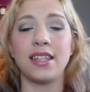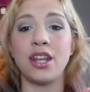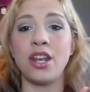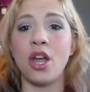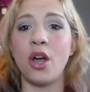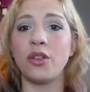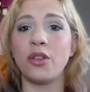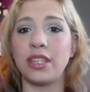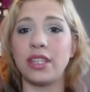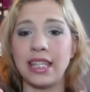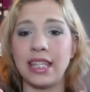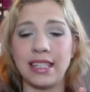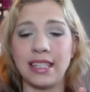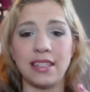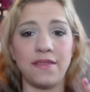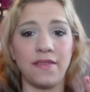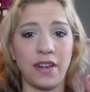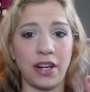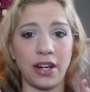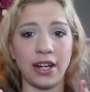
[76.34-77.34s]
to know that
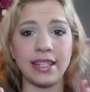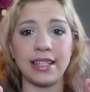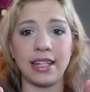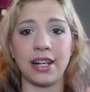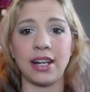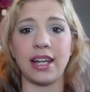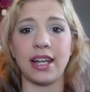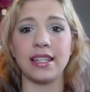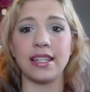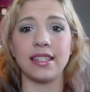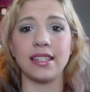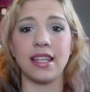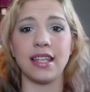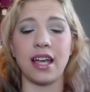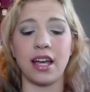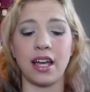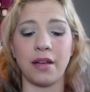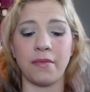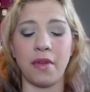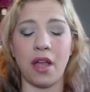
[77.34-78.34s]
this is very serious.
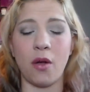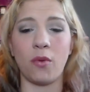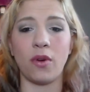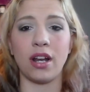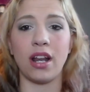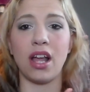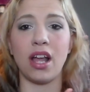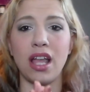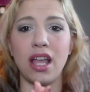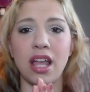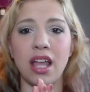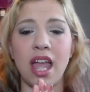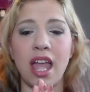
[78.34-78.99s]
I want